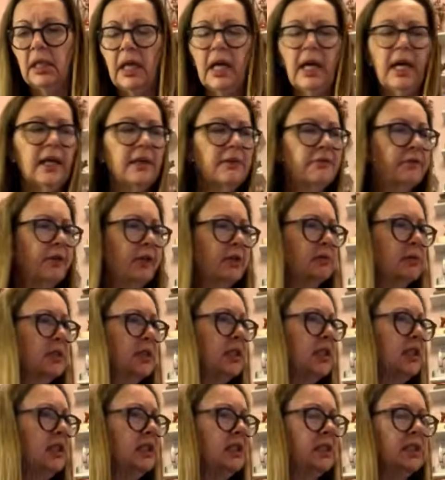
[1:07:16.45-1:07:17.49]
I found it
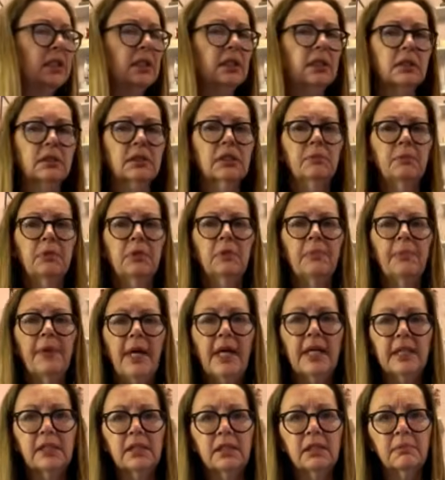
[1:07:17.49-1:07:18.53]
easier to put the
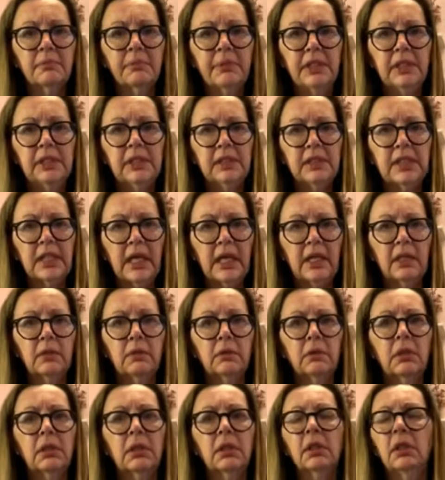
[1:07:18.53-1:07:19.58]
pattern piece
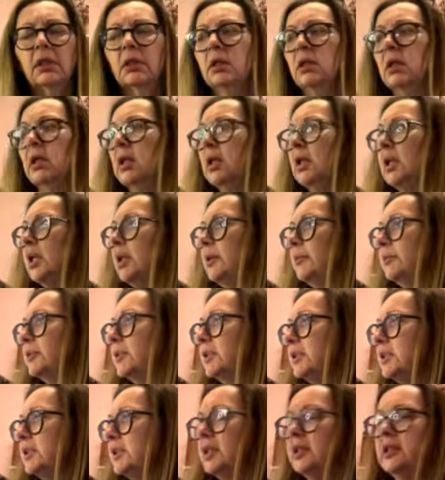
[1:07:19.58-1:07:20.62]
down. I'm going
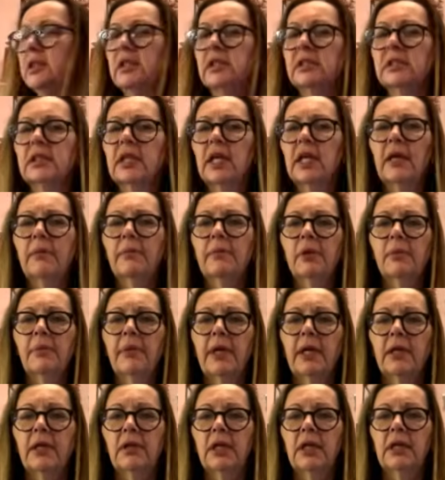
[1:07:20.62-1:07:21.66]
to turn this camera
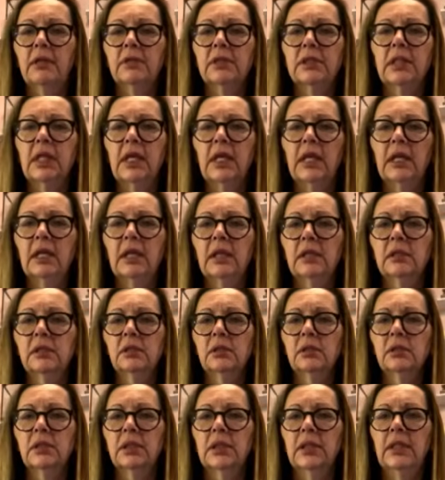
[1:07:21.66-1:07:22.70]
back round again,
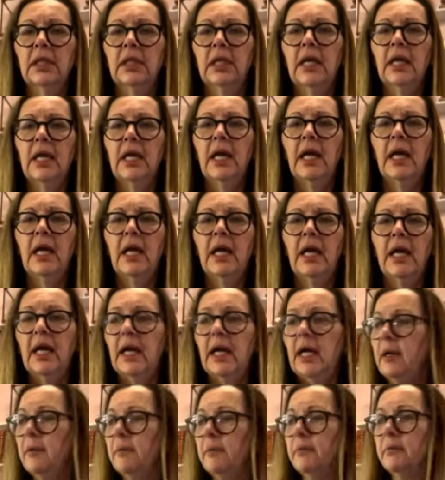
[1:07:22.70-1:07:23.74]
sorry.
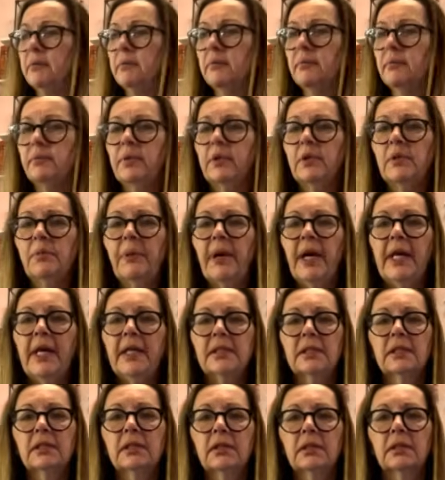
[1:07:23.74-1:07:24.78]
Put the
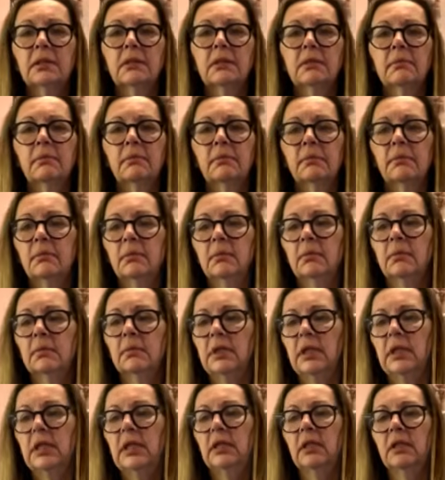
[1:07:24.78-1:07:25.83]
pattern,
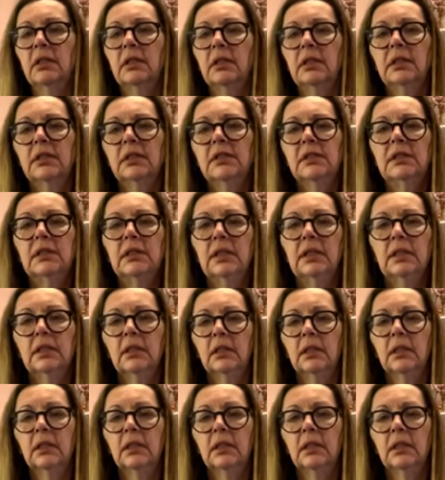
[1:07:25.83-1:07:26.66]
there, you see it.